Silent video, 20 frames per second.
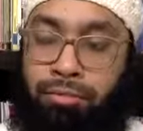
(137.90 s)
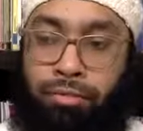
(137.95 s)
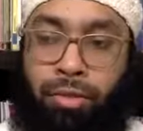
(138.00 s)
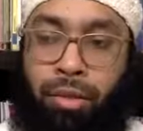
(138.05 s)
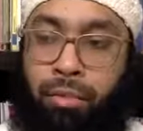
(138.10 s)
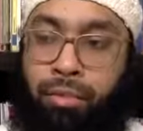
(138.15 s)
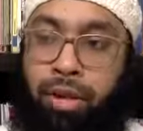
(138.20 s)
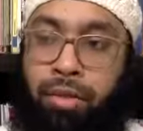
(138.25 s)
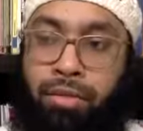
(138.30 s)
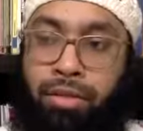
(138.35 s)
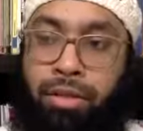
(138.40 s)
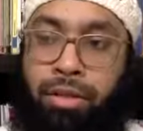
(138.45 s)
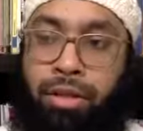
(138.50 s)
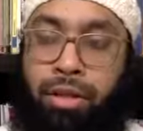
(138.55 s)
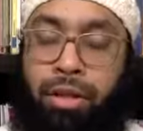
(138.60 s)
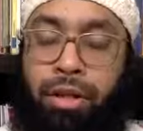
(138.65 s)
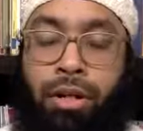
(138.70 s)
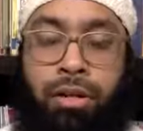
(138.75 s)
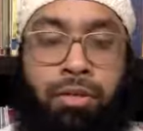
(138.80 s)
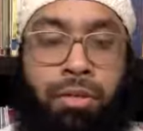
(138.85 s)
Prophet
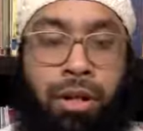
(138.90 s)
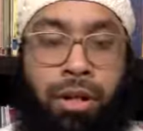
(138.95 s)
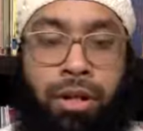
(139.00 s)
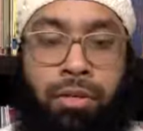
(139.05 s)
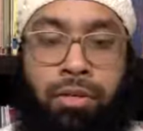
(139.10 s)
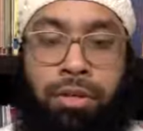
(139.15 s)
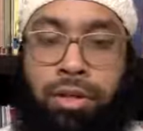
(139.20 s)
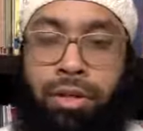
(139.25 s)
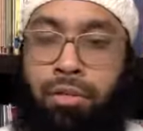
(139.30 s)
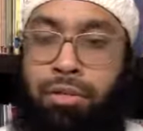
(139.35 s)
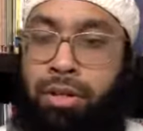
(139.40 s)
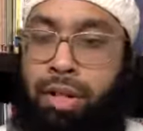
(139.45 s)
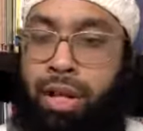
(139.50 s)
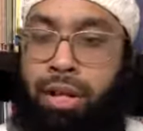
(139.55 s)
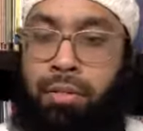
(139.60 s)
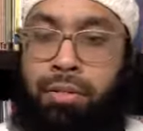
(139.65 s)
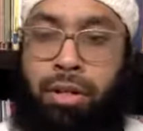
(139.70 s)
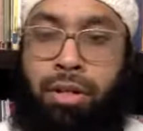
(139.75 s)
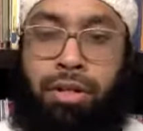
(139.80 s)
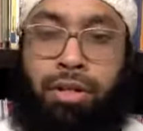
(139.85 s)
sallallahu alaihi wasallam's
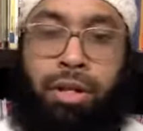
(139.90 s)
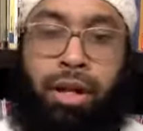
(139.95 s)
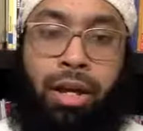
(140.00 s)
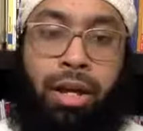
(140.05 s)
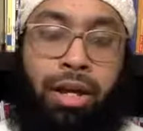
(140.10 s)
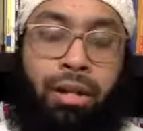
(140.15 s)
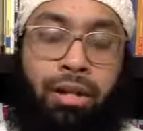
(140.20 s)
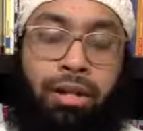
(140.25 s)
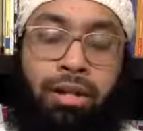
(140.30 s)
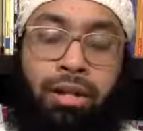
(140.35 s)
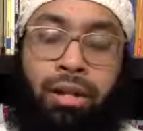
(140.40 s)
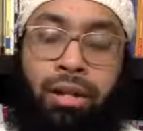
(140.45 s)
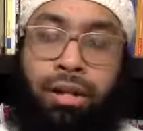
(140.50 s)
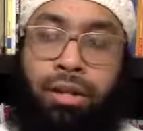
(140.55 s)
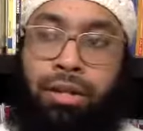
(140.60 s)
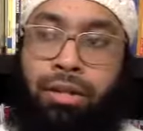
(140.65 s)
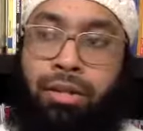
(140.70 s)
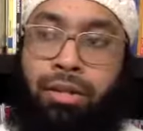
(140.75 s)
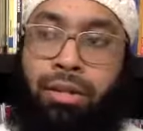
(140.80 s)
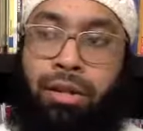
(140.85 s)
enemies and
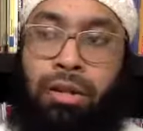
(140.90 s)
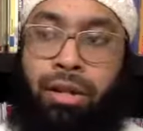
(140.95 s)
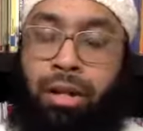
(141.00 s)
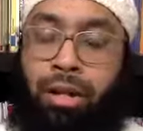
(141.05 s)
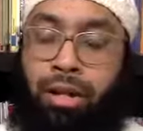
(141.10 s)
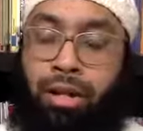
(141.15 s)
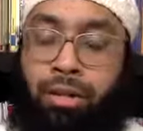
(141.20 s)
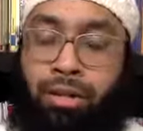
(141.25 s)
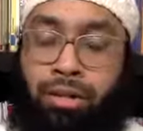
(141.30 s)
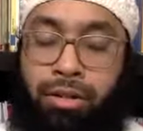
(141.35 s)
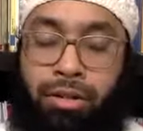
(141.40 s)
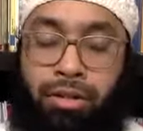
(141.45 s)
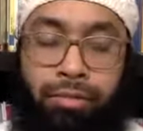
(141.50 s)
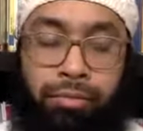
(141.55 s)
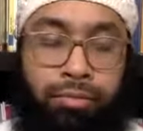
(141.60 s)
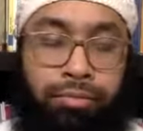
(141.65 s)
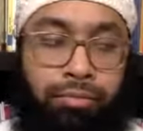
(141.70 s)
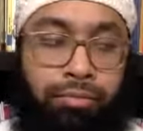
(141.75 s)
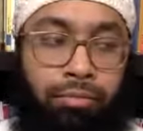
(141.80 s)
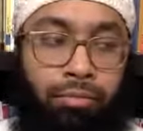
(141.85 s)
his audience
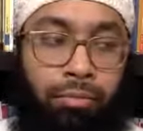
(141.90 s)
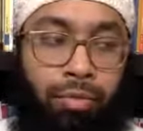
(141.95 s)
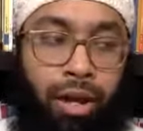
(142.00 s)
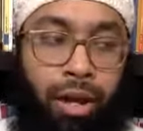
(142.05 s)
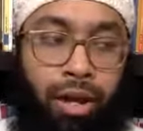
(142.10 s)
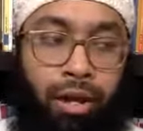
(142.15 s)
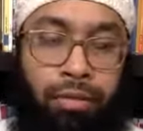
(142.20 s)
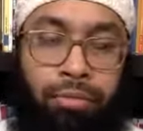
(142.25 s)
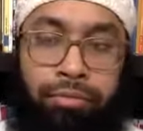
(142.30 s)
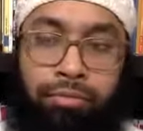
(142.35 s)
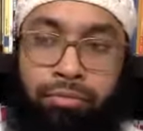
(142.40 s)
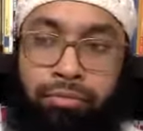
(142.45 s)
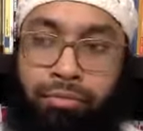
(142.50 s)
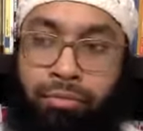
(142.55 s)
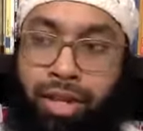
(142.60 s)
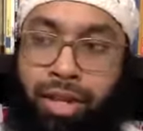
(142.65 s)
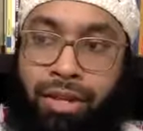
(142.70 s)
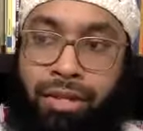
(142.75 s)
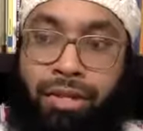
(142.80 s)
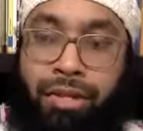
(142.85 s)

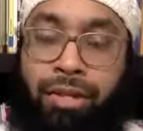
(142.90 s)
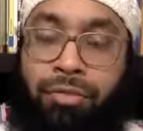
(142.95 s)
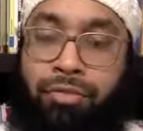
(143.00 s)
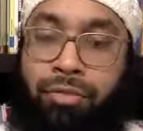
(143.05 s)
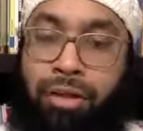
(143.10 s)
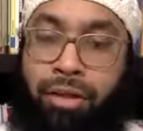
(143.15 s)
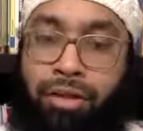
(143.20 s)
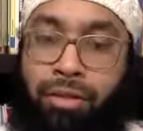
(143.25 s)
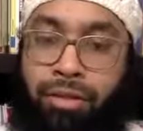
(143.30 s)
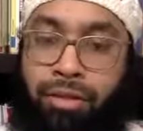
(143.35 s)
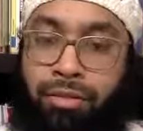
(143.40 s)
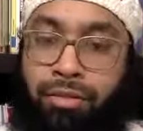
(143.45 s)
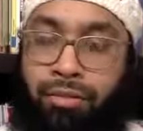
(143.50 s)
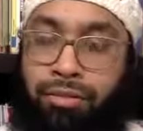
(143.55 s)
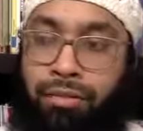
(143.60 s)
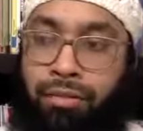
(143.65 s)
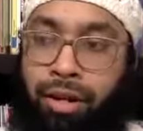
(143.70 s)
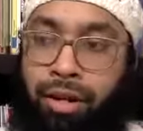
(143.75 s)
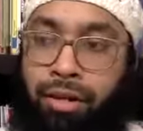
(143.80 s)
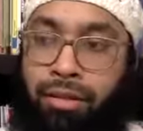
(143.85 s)
is different,
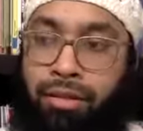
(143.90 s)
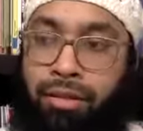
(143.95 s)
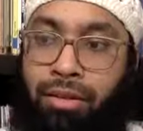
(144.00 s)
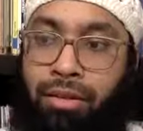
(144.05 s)
right?